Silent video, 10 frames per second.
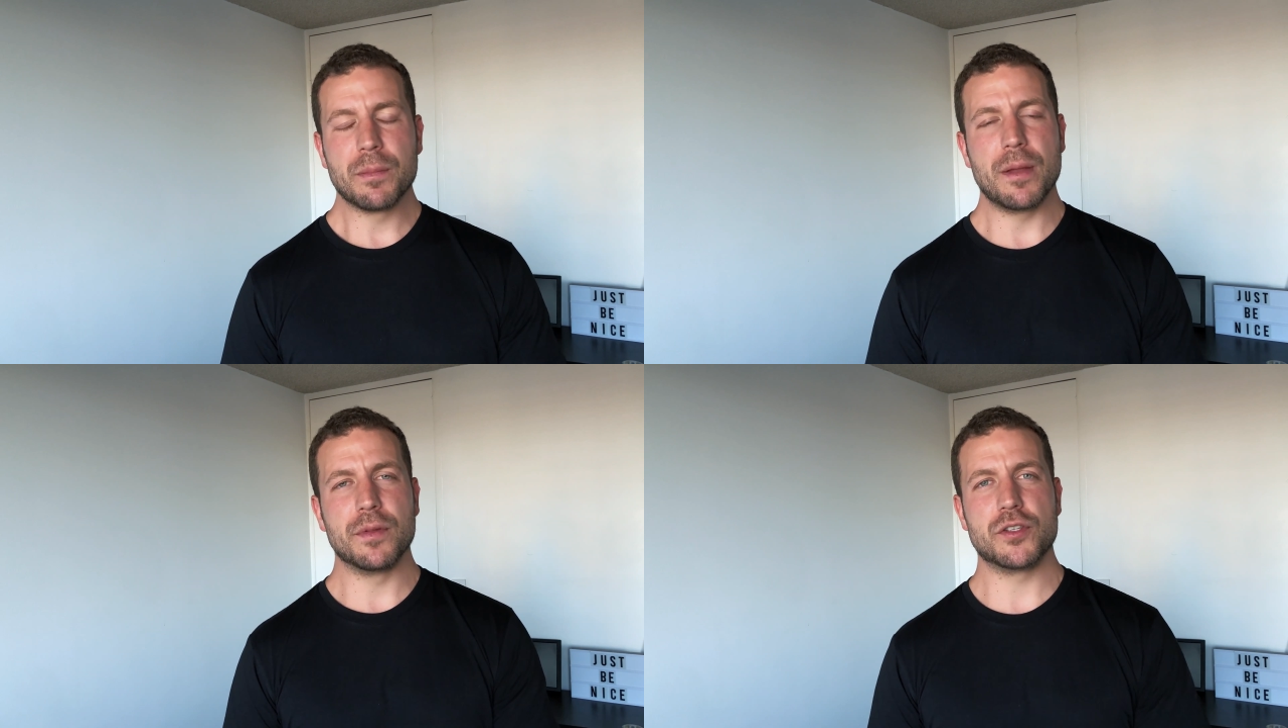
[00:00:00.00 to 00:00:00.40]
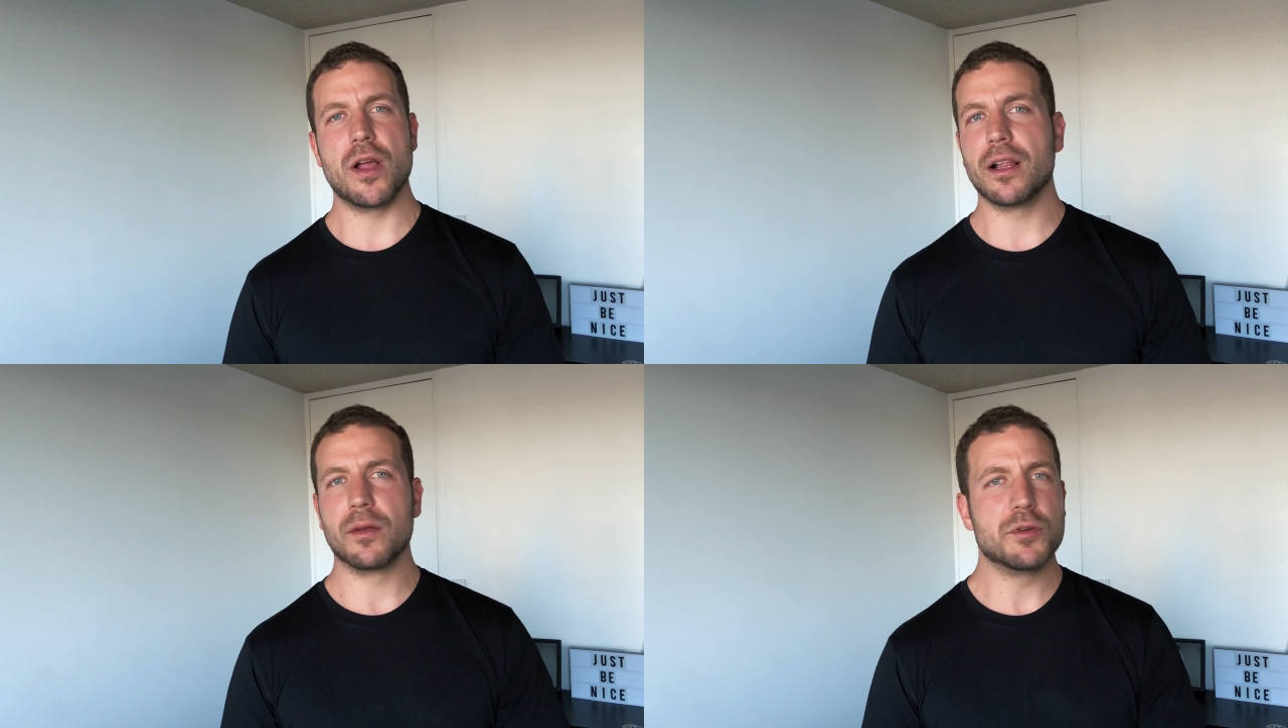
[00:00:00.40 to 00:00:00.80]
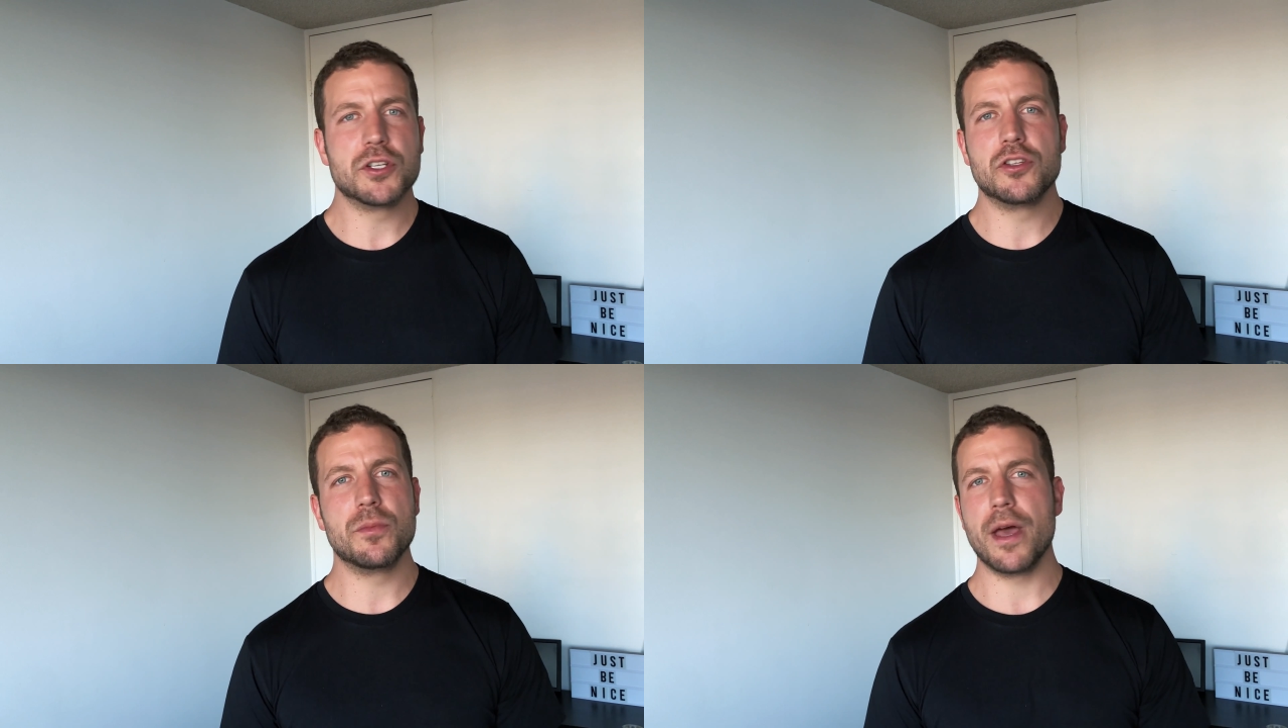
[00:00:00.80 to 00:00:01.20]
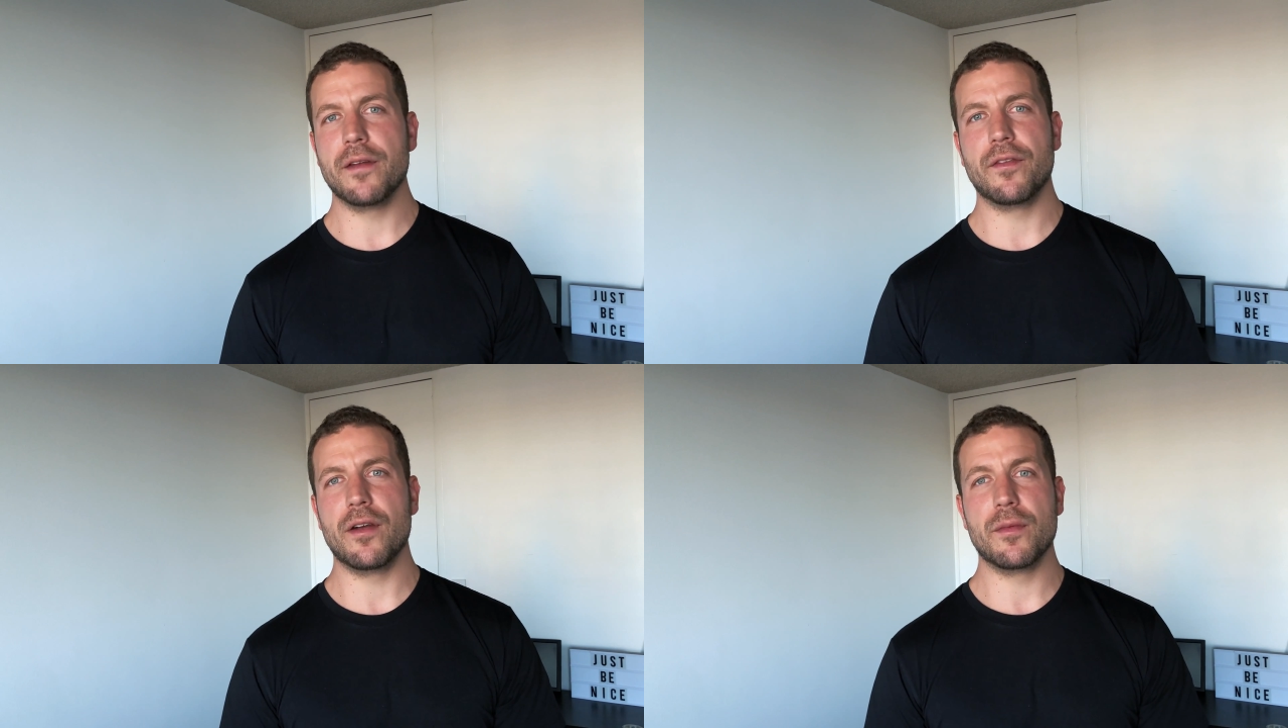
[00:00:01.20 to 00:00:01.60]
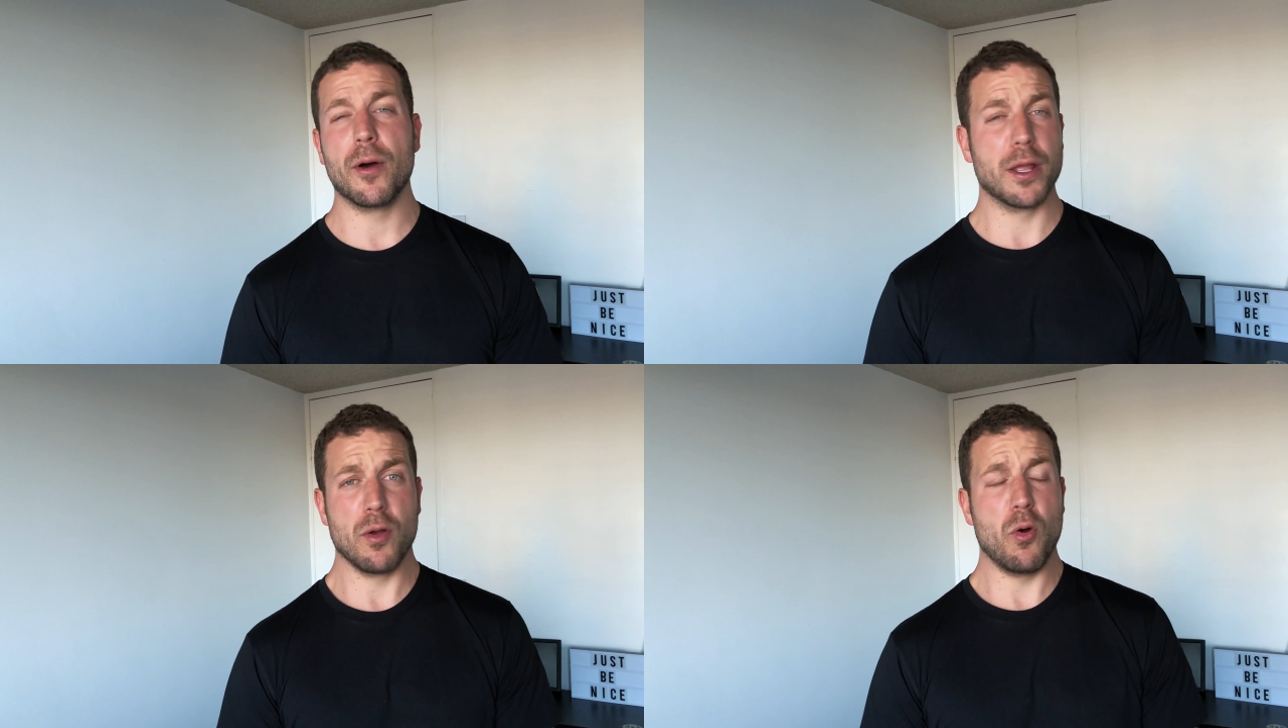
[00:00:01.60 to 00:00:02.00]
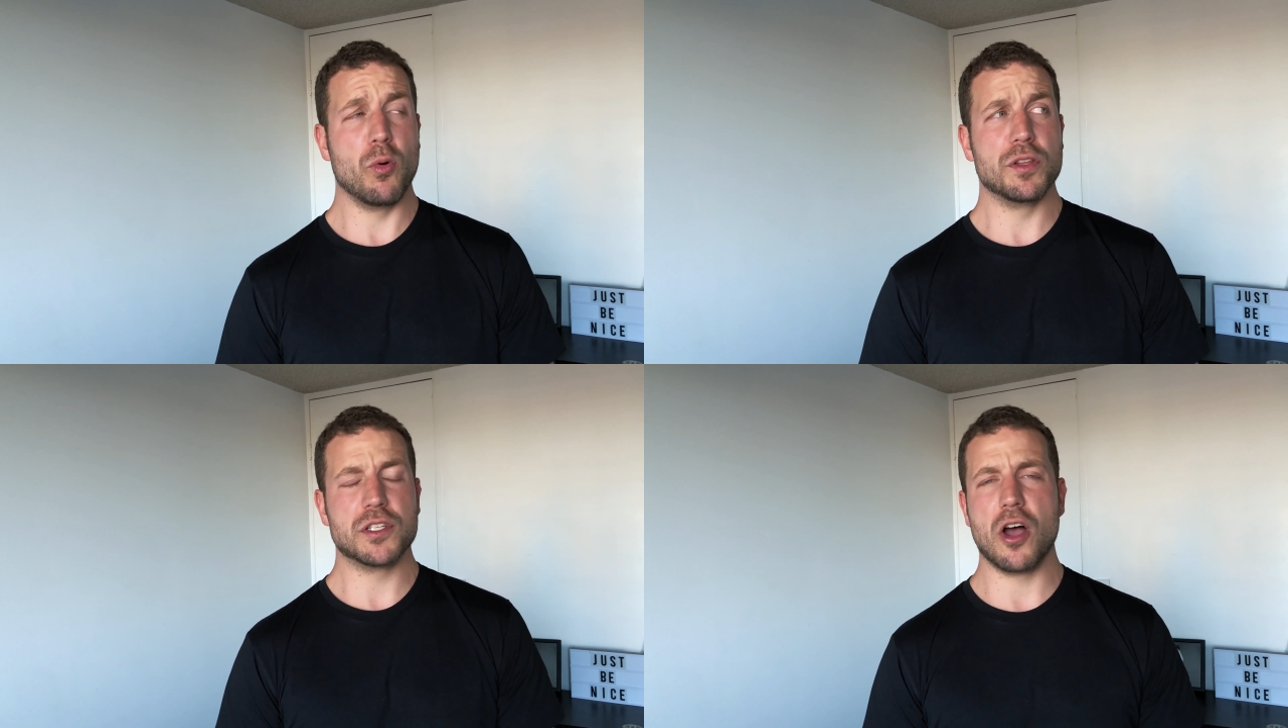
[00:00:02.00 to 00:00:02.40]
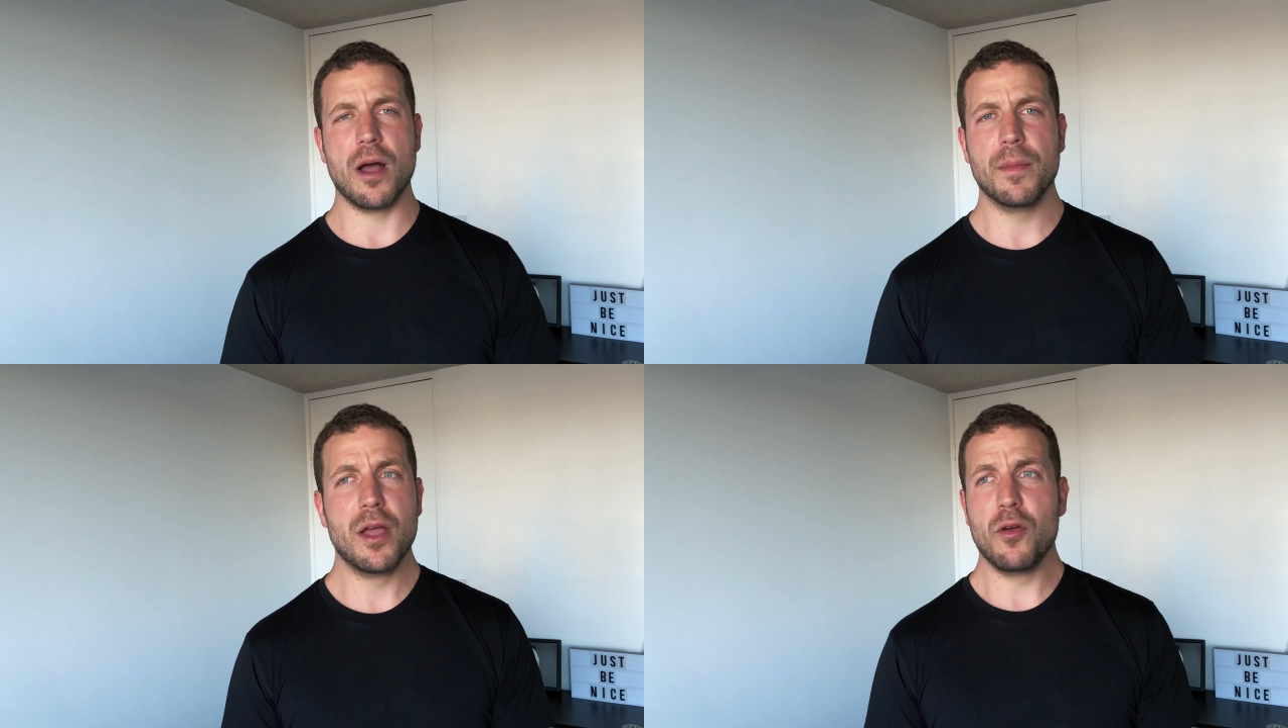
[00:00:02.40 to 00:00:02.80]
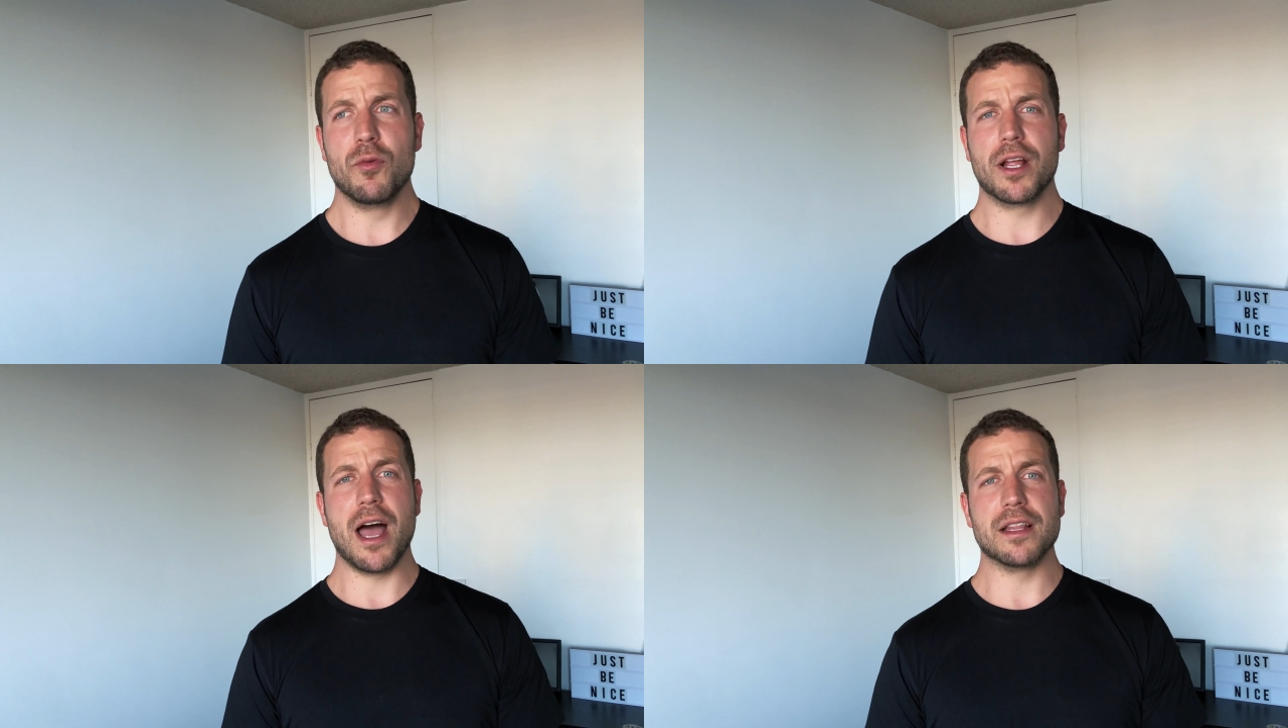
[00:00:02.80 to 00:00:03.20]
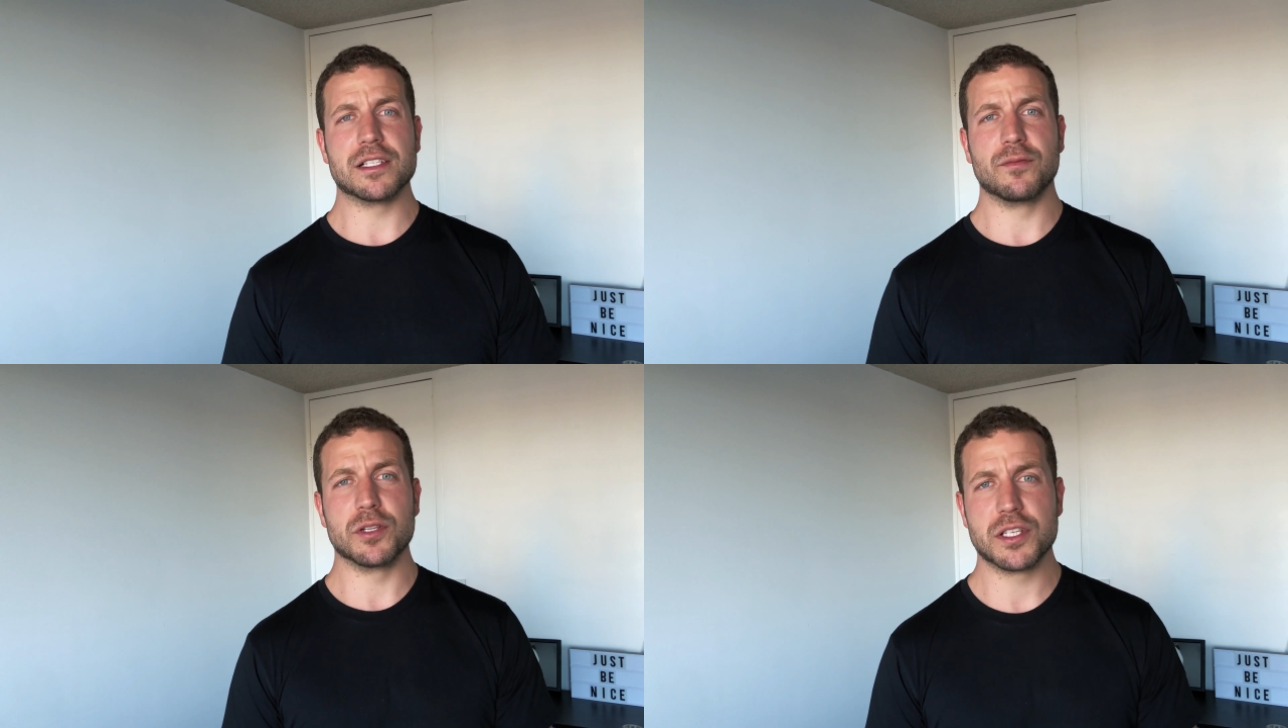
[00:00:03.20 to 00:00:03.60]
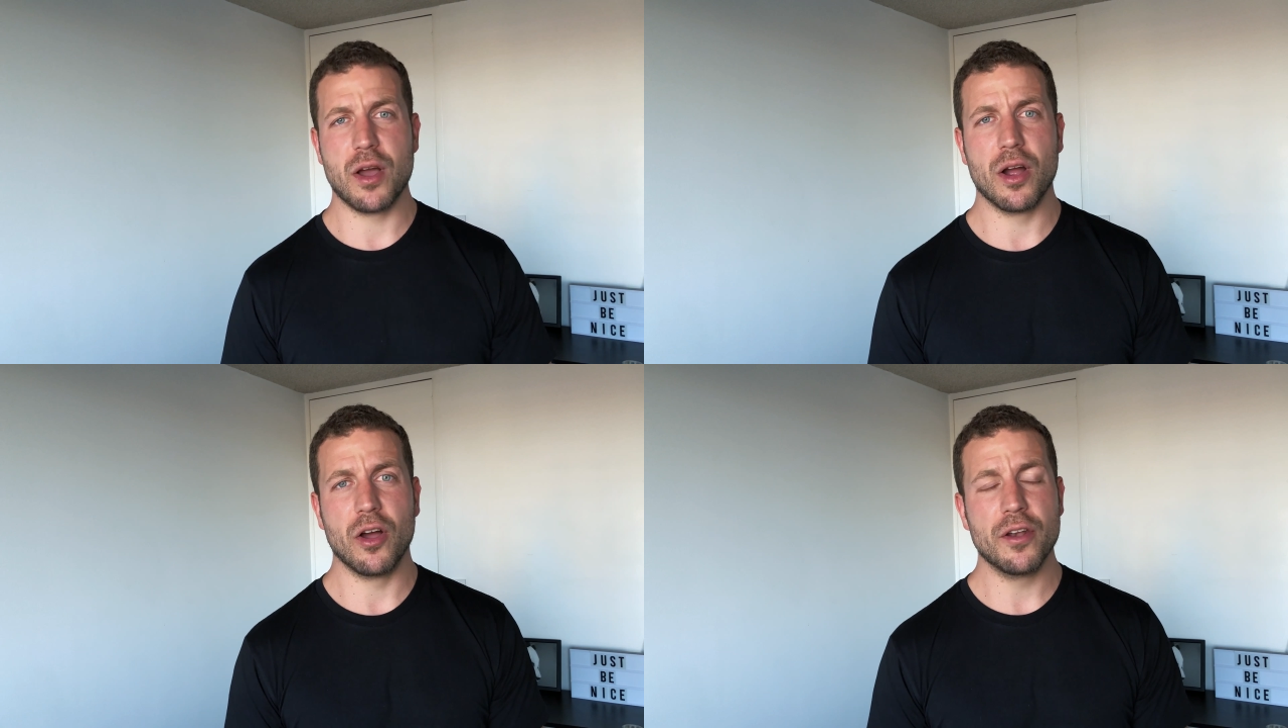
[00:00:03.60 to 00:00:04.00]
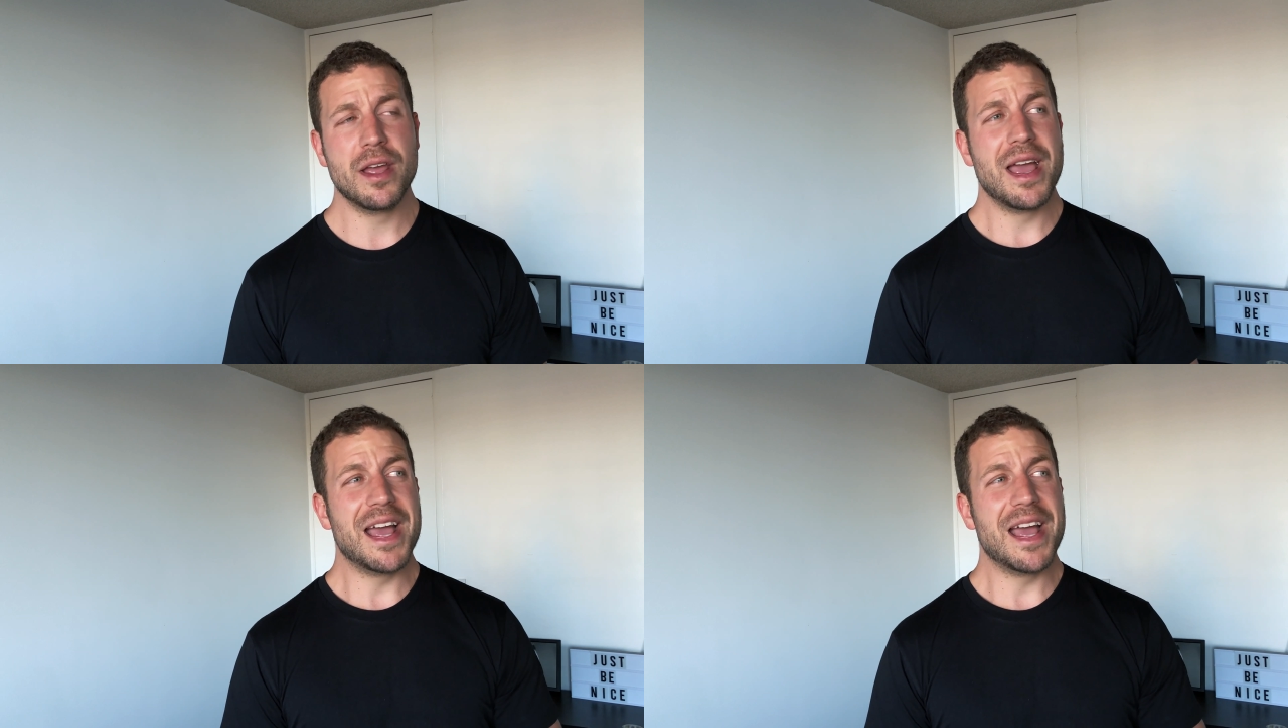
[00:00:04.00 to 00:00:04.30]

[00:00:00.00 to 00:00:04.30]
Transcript: People are struggling. We should do better for everybody all the time, regardless of what's going on,